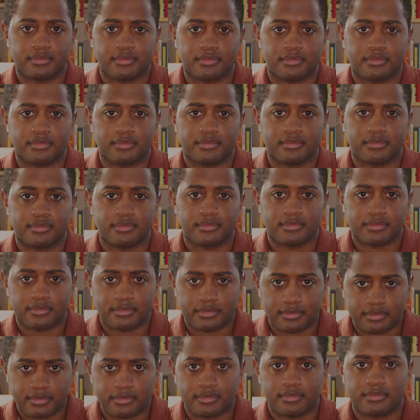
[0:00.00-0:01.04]

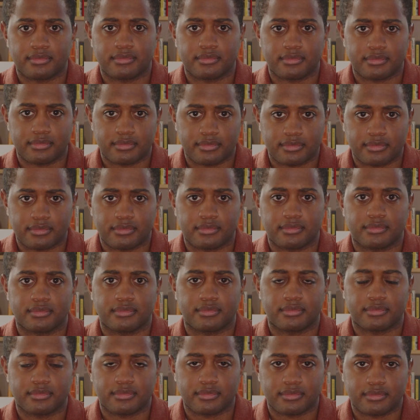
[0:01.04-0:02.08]

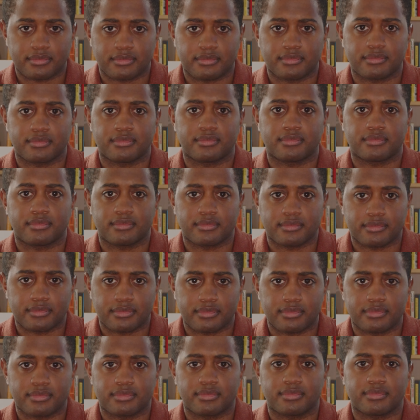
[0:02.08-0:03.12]

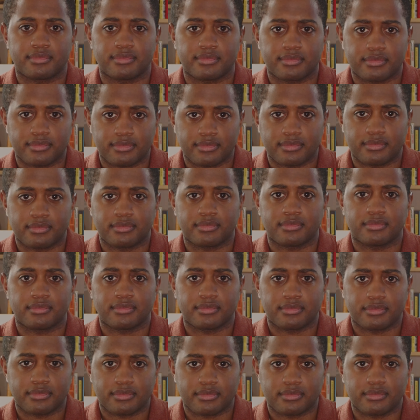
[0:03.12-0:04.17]

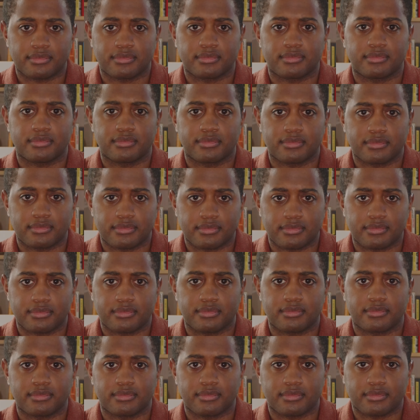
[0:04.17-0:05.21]

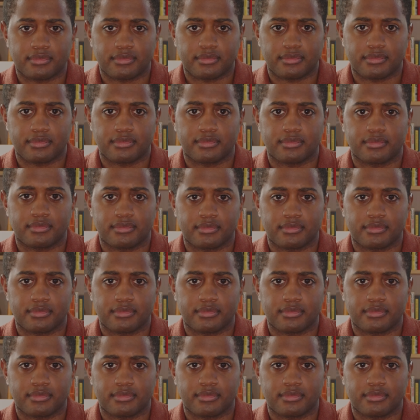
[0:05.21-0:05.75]
(not speaking)